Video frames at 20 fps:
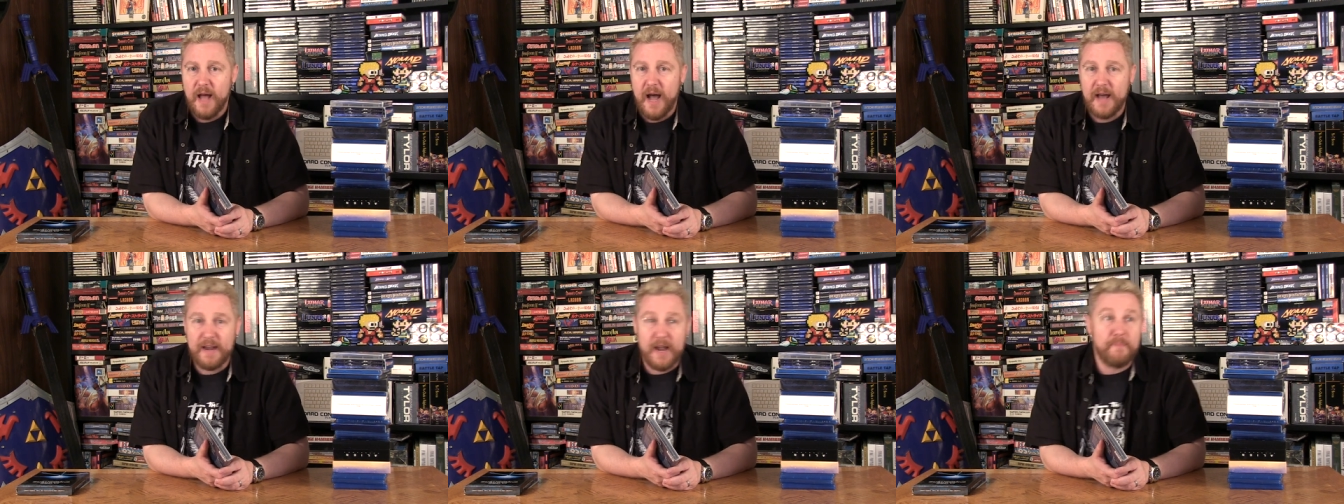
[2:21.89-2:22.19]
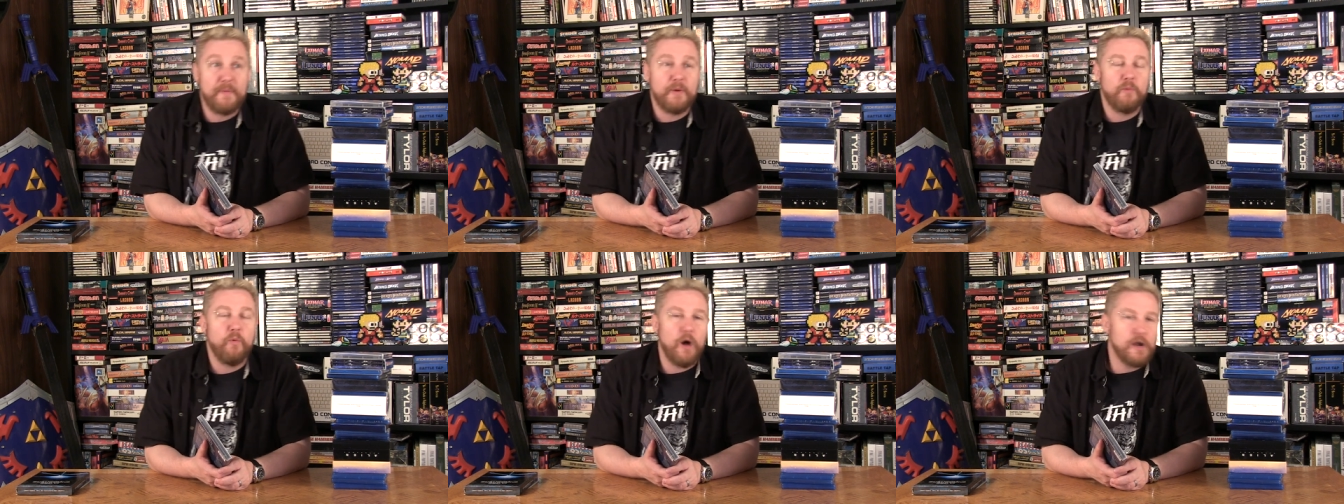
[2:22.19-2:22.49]
and
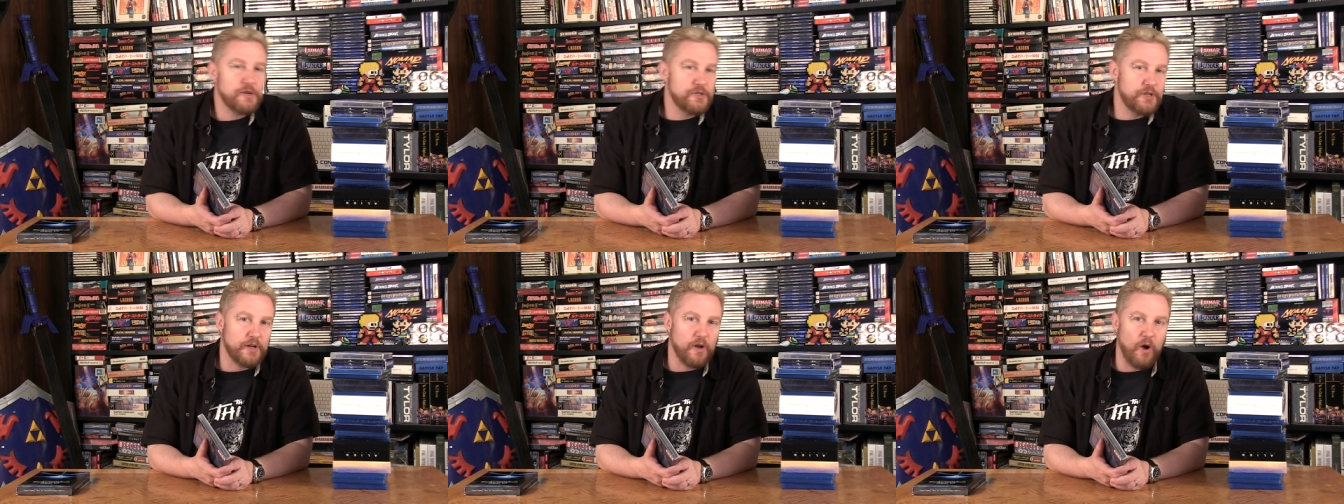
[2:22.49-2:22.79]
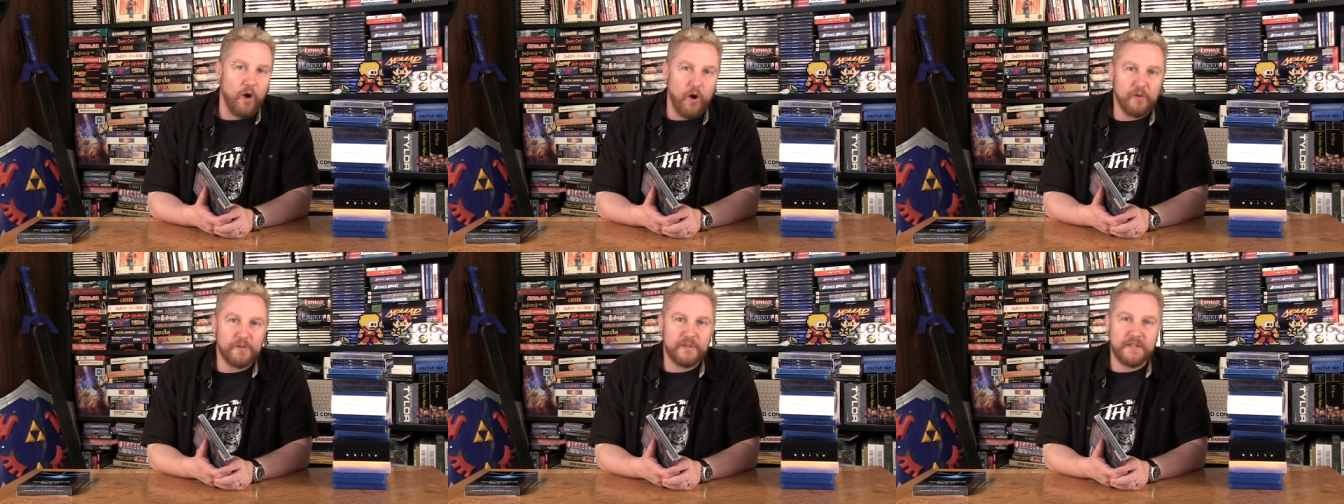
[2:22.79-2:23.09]
I'd be watching
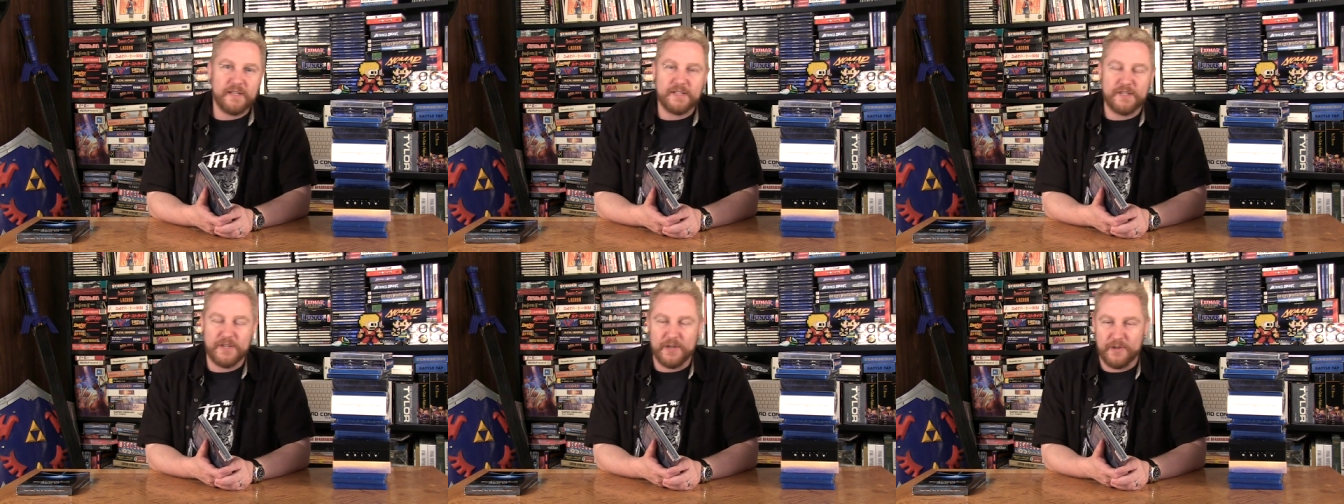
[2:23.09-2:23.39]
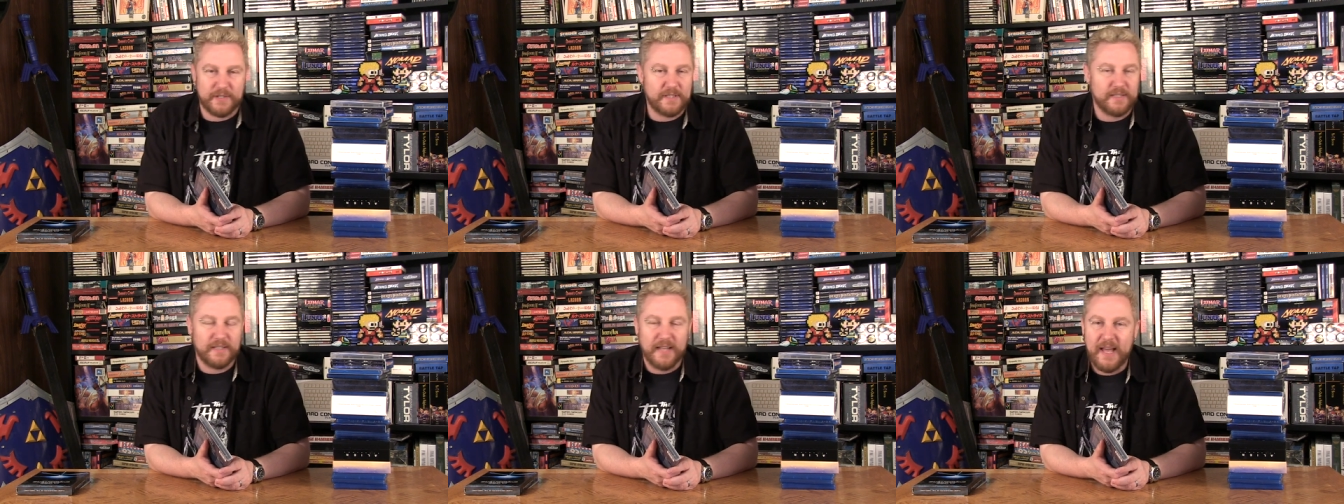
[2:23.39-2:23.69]
all these
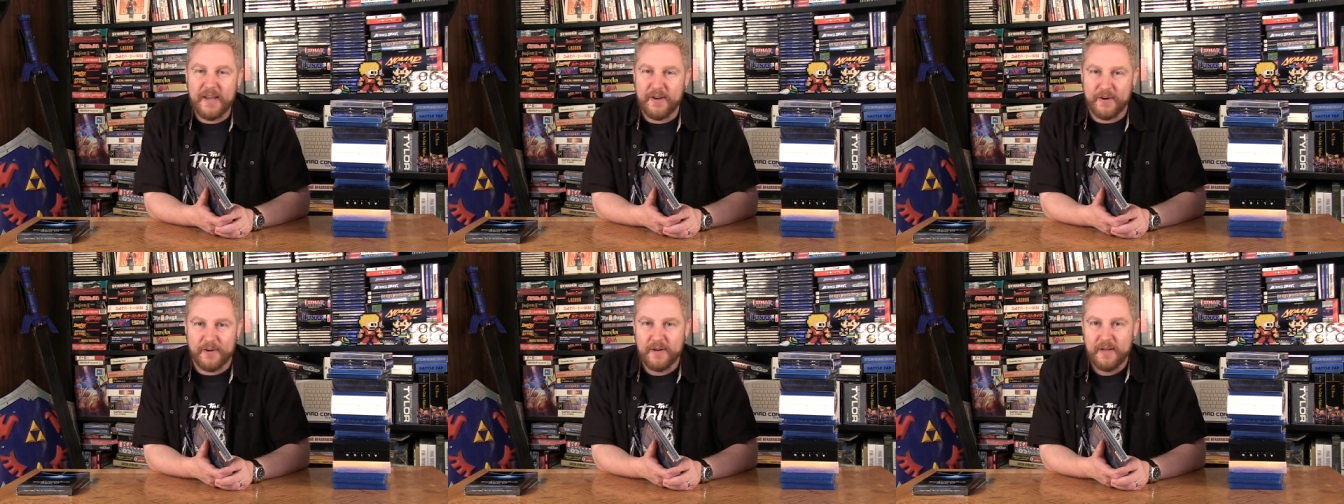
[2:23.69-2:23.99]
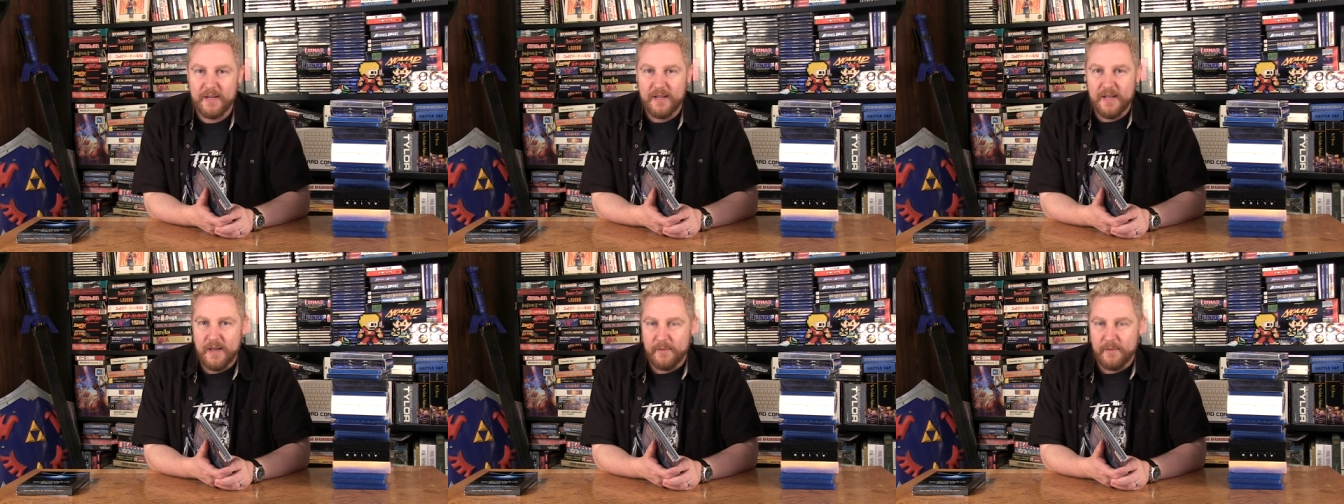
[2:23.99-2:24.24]
years later